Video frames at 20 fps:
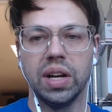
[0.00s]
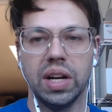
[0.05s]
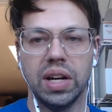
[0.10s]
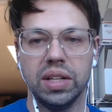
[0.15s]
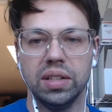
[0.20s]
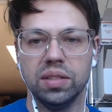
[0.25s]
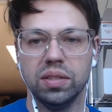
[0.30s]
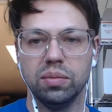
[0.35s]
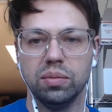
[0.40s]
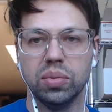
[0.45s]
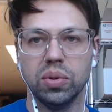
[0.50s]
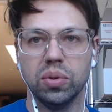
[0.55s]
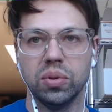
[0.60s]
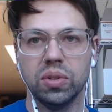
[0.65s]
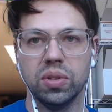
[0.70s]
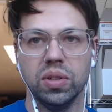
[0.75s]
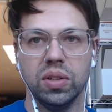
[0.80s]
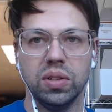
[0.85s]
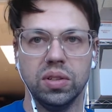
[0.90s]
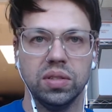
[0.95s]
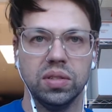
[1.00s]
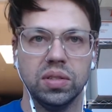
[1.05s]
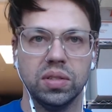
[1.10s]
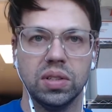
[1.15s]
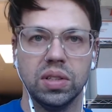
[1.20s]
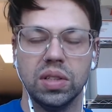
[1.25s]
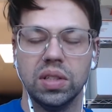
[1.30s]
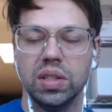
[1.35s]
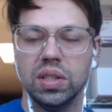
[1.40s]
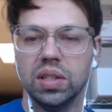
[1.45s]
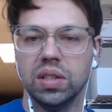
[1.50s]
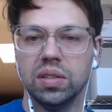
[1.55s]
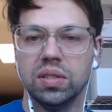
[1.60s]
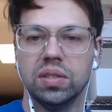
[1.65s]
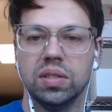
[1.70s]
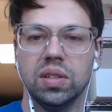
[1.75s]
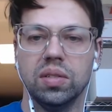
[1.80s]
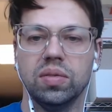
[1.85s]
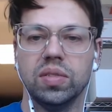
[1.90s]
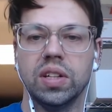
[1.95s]
and protocols and stuff
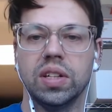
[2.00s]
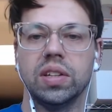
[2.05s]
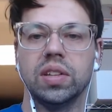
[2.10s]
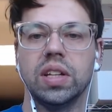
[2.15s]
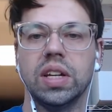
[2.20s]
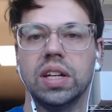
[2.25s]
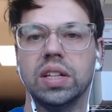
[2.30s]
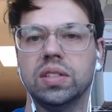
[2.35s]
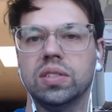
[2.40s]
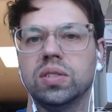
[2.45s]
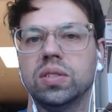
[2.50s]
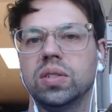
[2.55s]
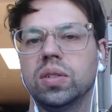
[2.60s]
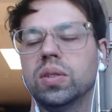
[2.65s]
like that. So